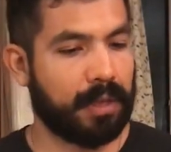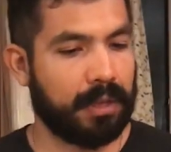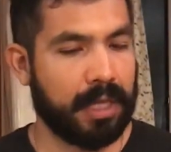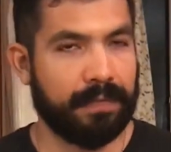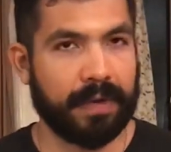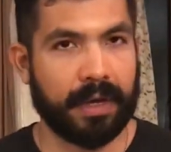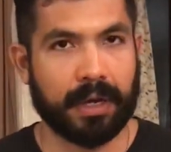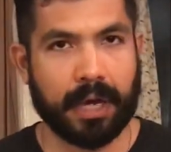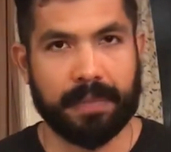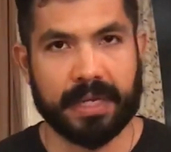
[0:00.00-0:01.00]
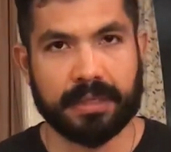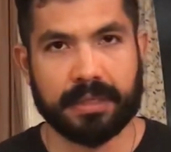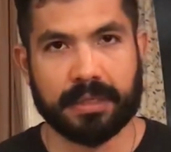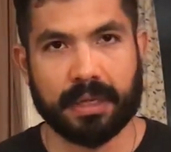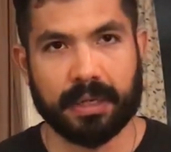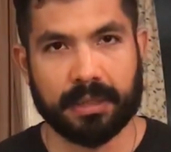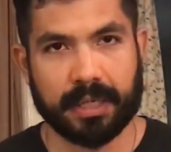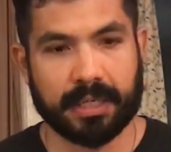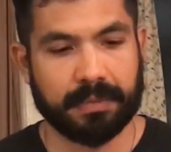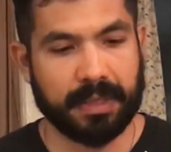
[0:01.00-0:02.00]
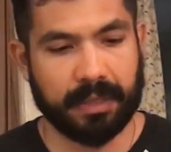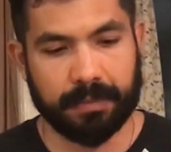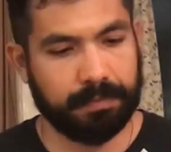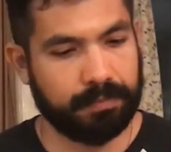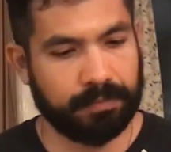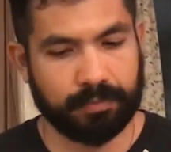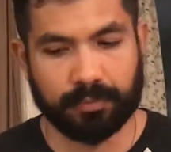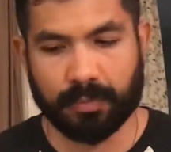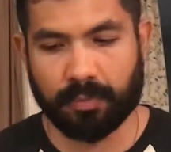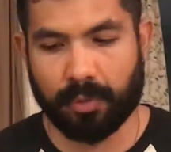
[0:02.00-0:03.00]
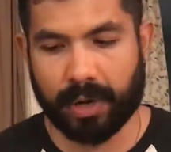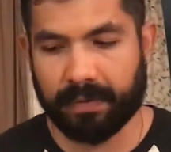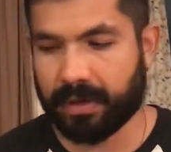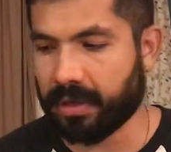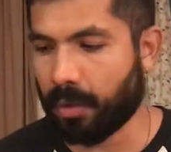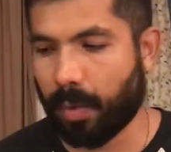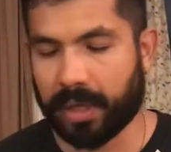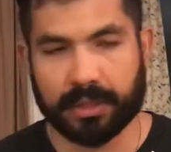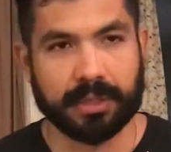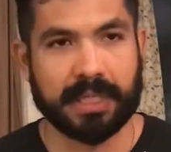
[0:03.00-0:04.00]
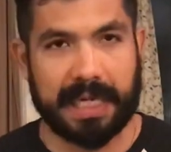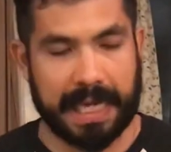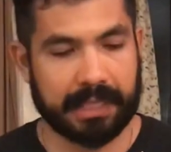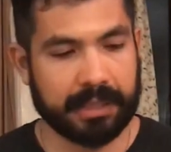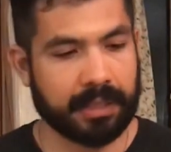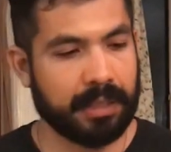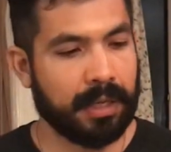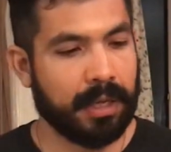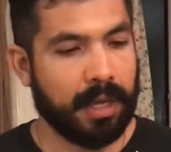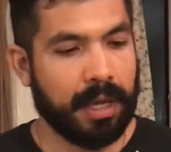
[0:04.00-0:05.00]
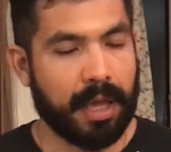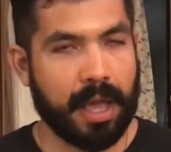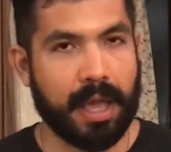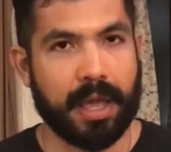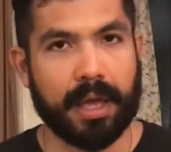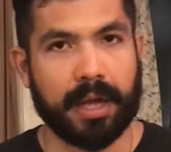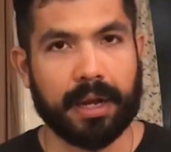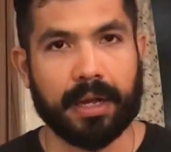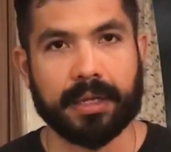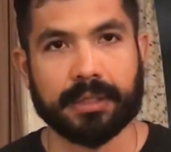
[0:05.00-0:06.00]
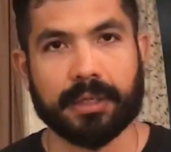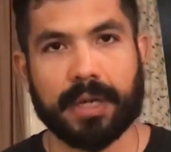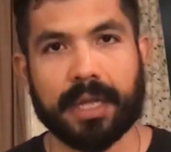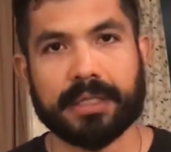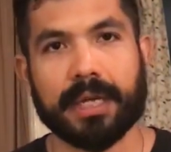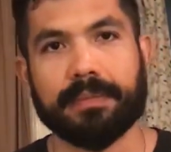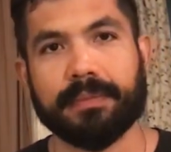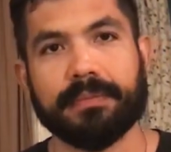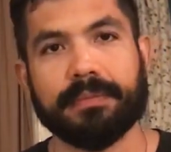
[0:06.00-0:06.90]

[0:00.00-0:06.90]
leave comments, text me whatever you want to see next, and I'll see you next time.